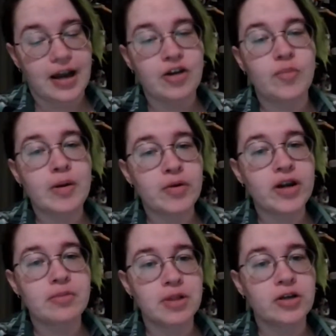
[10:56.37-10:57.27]
I remember
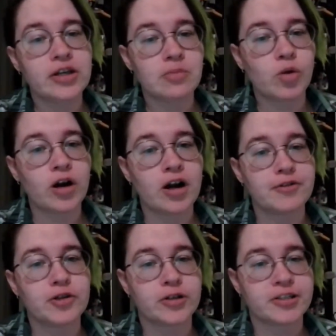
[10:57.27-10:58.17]
him looking more
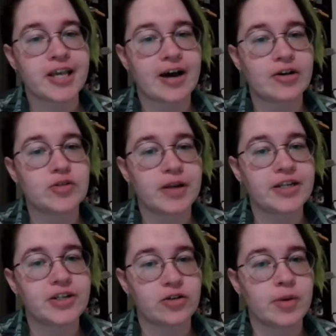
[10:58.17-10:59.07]
often towards the house, but
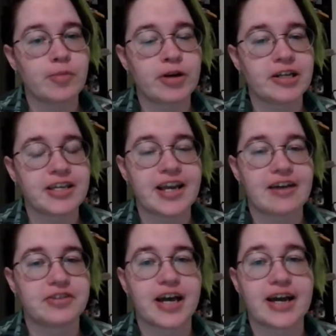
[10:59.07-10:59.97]
I don't remember anything
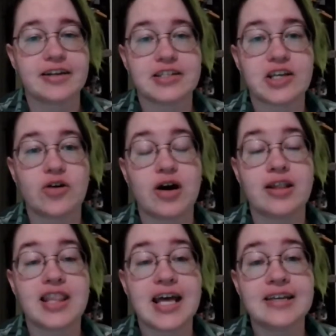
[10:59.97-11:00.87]
after that. So
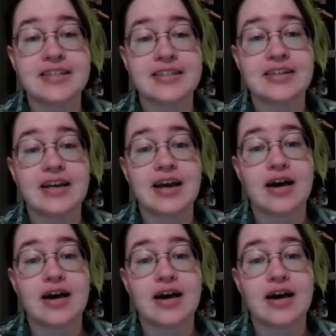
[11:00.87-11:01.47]
unless